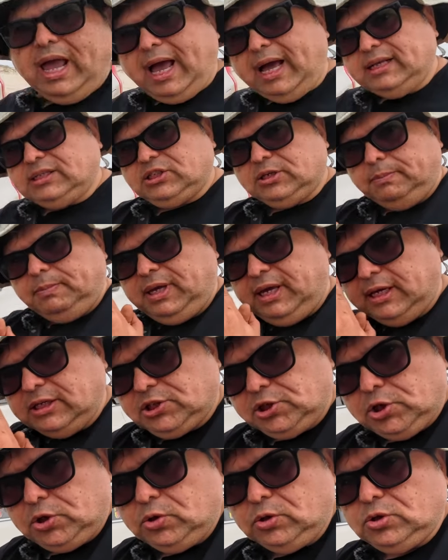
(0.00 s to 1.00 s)
had some
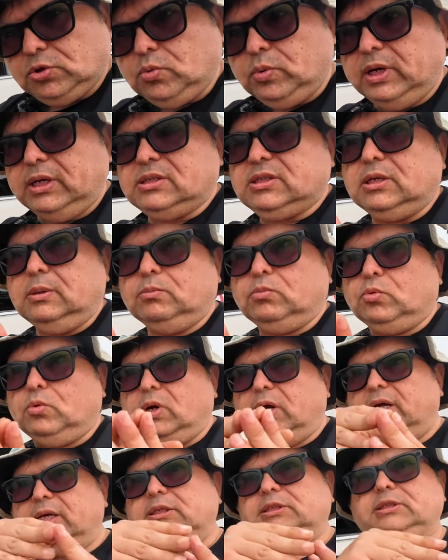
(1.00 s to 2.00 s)
issues with some
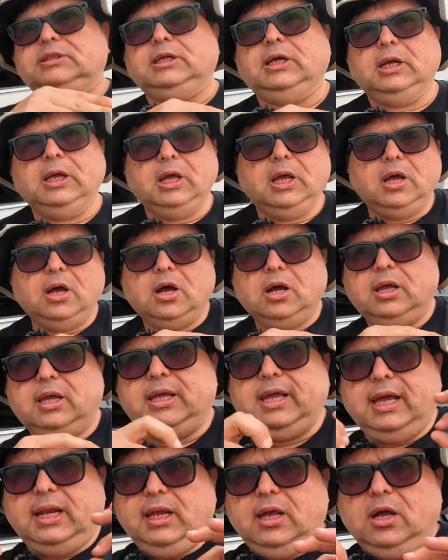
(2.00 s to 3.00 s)
rust
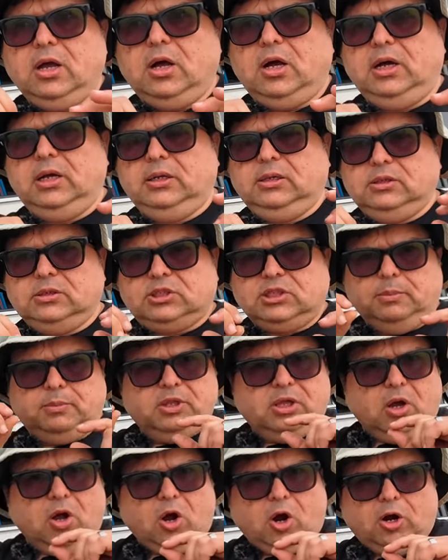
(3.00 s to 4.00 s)
getting on some
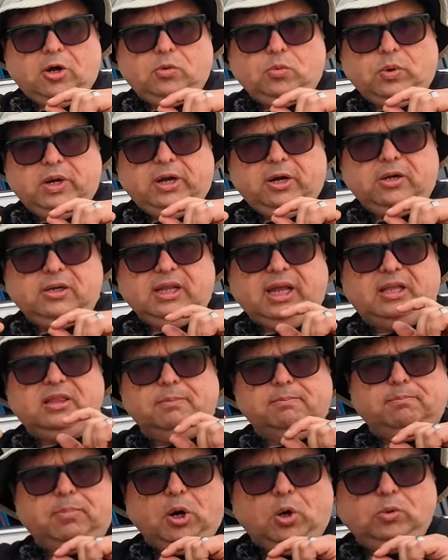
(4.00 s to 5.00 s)
of the hardware, like
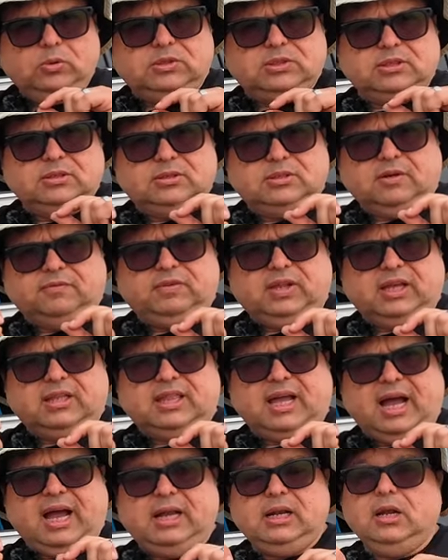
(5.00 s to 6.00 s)
the bolts and stuff like
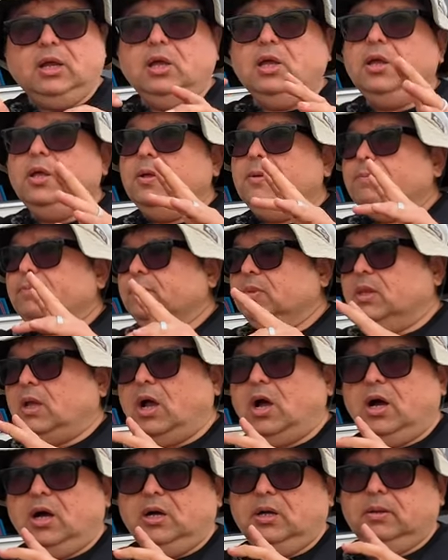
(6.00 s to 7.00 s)
that,
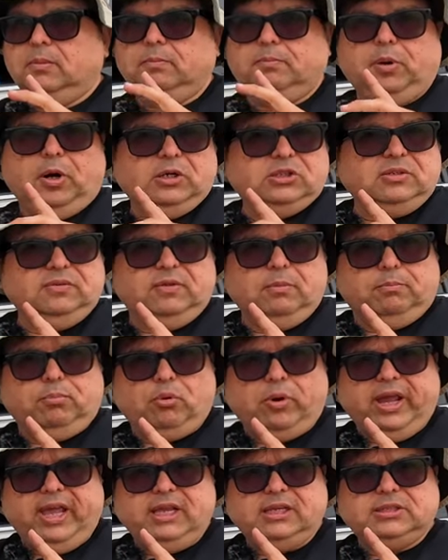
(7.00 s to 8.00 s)
on parts of the
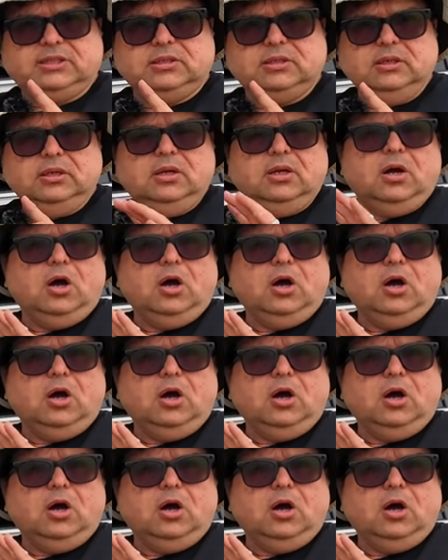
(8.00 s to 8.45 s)
brakes.